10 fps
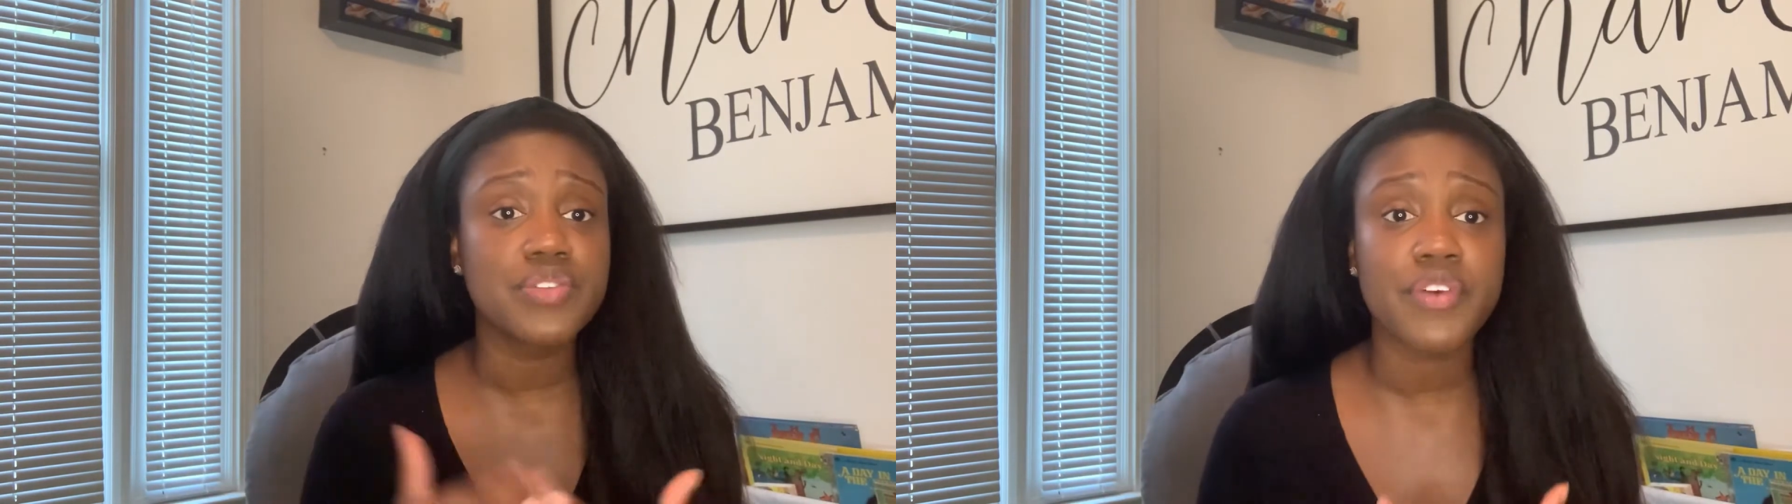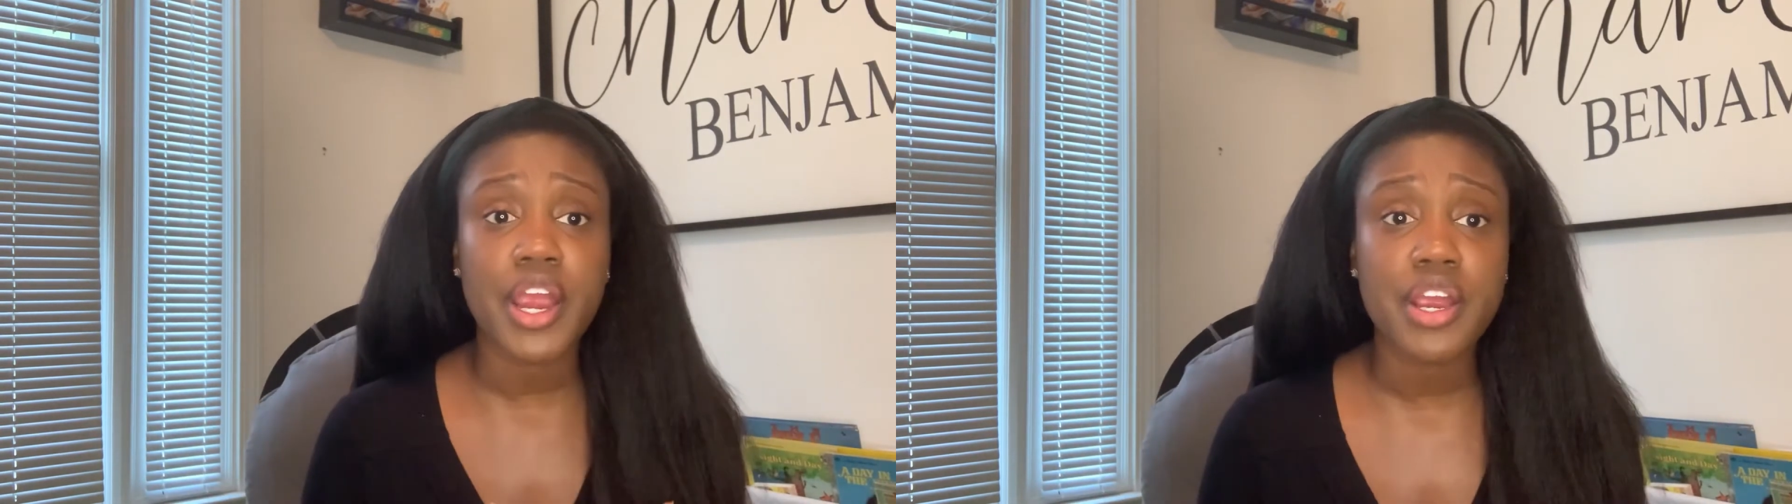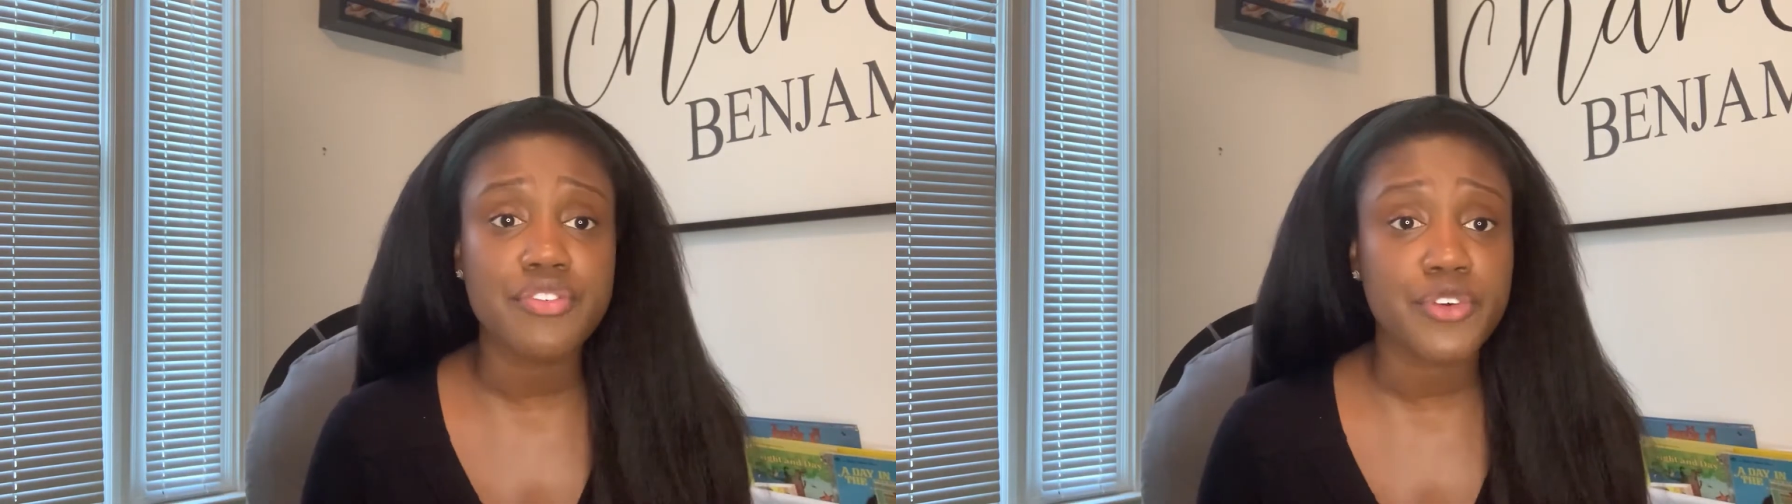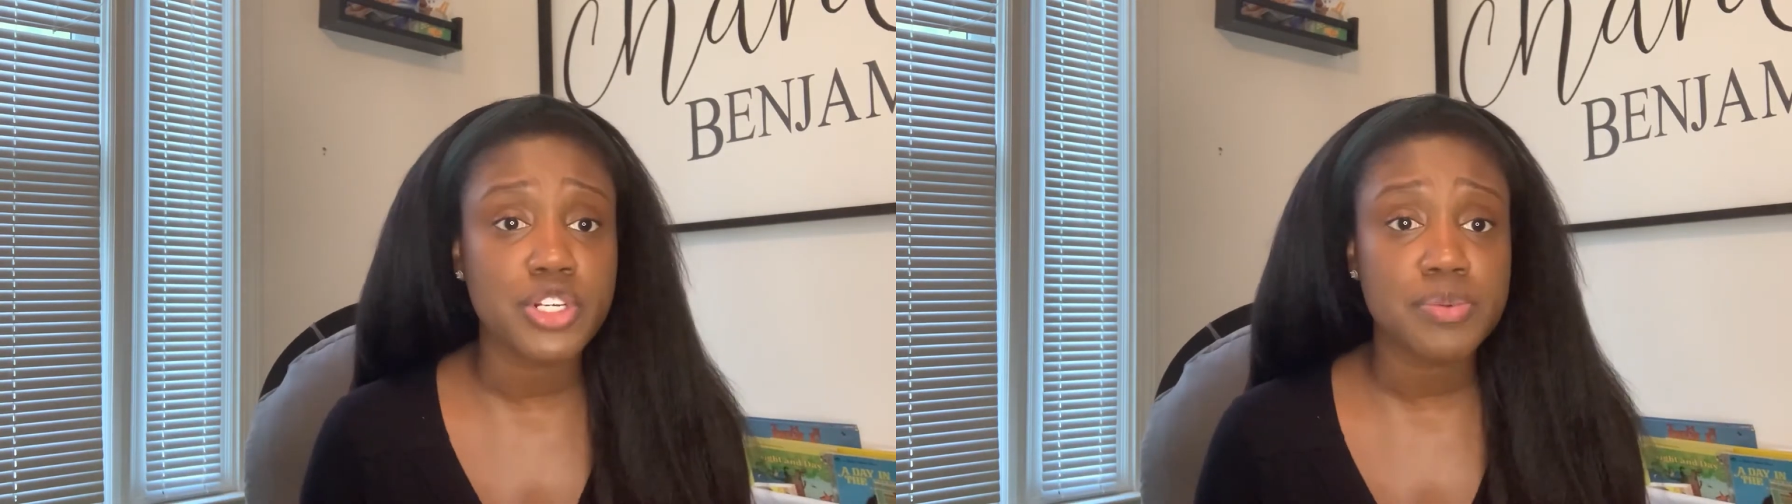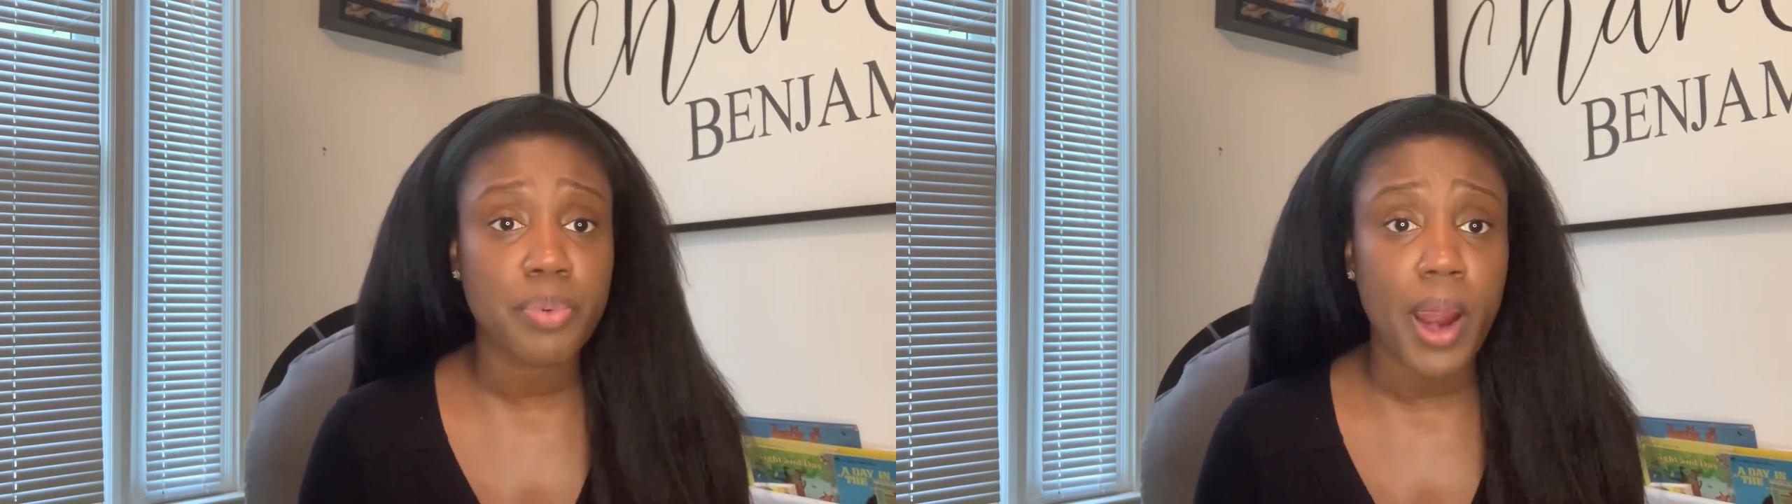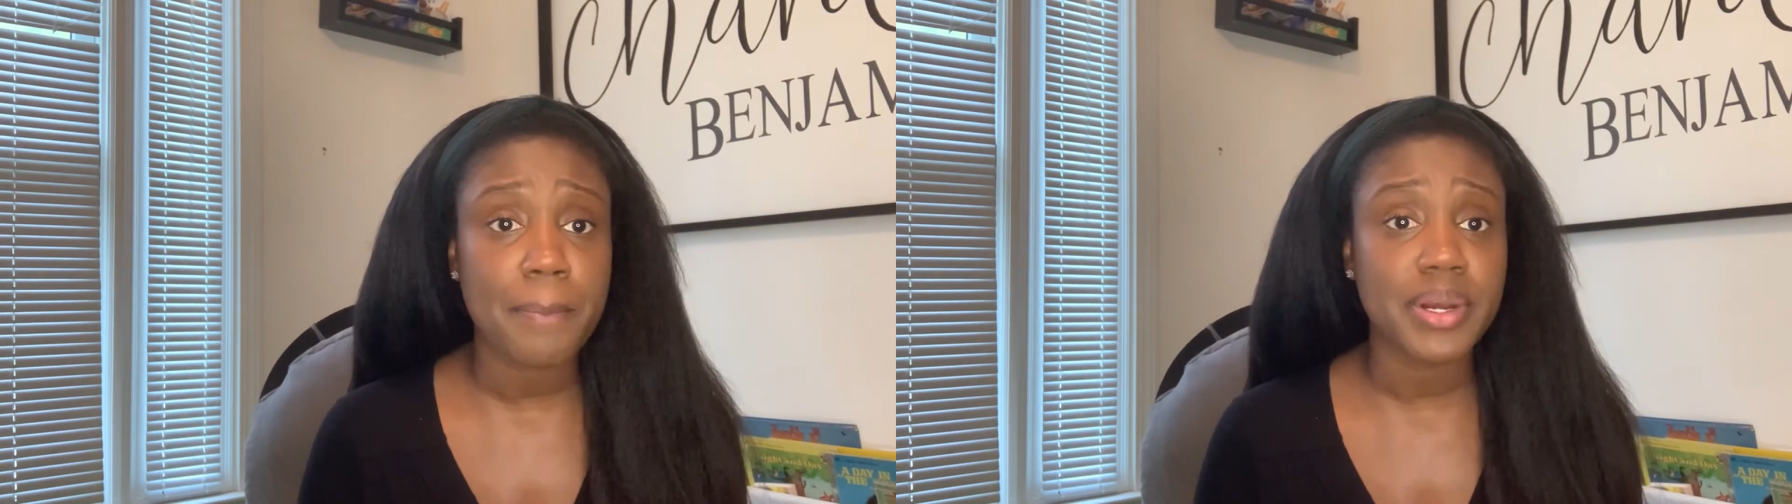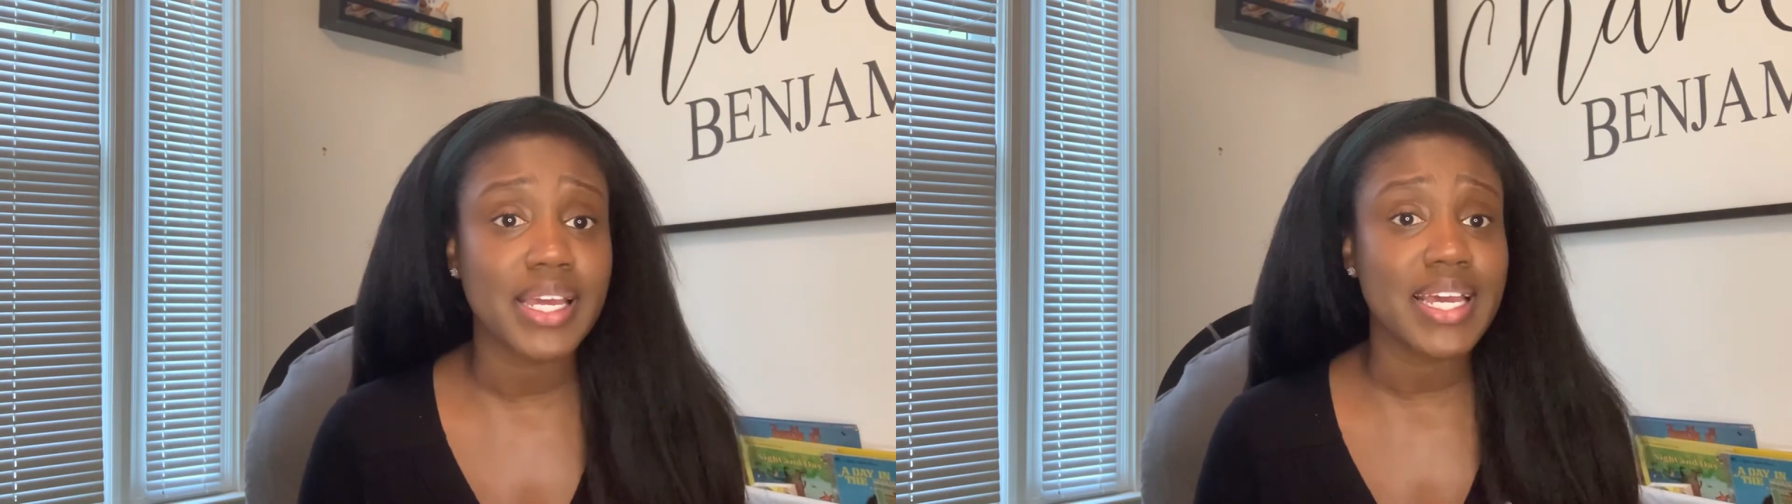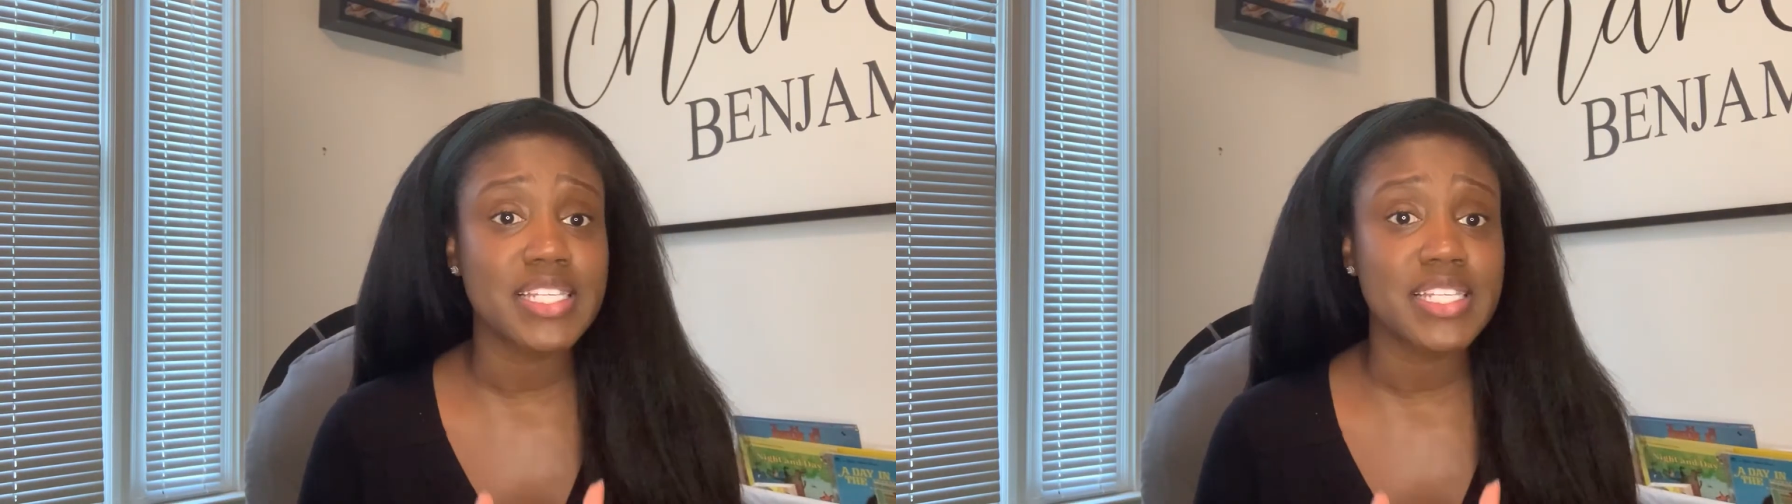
very first property,